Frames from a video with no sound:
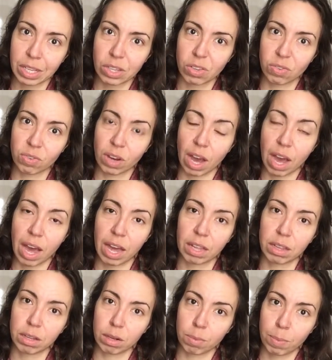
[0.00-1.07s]
you've got a
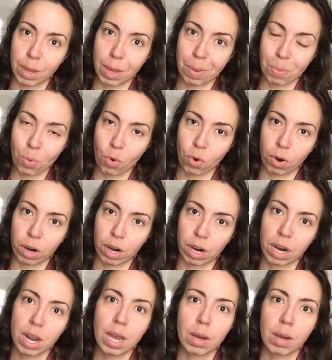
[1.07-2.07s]
little bit more